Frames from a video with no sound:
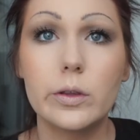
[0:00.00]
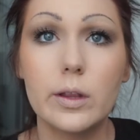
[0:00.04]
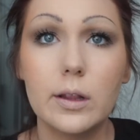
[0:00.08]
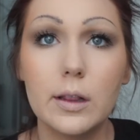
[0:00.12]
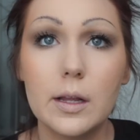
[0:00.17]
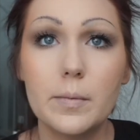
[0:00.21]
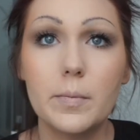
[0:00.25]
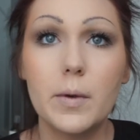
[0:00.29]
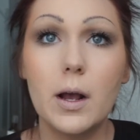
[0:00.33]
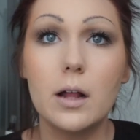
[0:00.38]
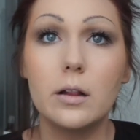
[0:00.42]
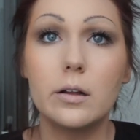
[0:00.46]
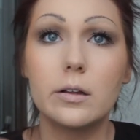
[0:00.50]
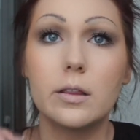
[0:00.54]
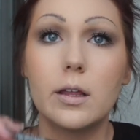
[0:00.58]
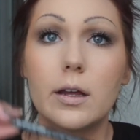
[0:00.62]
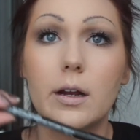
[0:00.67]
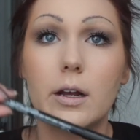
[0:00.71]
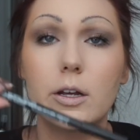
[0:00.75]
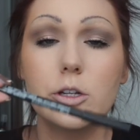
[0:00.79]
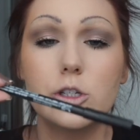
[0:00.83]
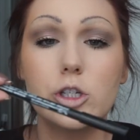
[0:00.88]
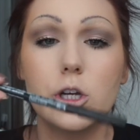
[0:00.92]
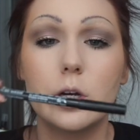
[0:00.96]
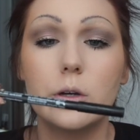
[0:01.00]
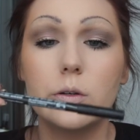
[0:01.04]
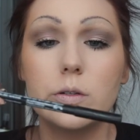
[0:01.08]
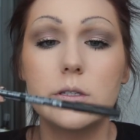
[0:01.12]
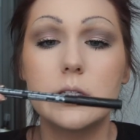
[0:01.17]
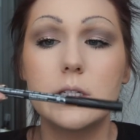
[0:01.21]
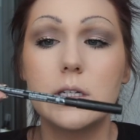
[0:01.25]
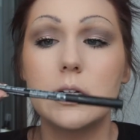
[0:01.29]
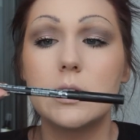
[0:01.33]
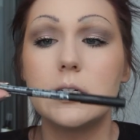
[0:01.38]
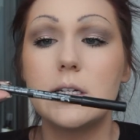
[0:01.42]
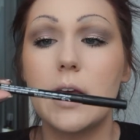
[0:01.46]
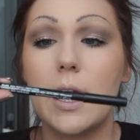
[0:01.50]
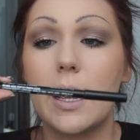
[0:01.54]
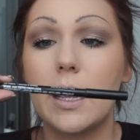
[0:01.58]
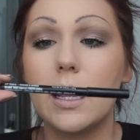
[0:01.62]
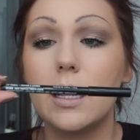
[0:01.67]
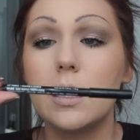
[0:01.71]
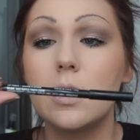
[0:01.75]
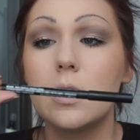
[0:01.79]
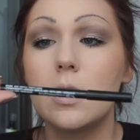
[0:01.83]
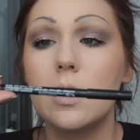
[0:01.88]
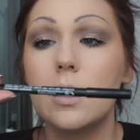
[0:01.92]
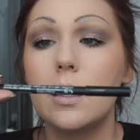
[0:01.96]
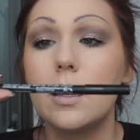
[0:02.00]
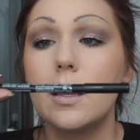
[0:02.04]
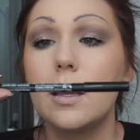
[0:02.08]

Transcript: the lip color that I chose today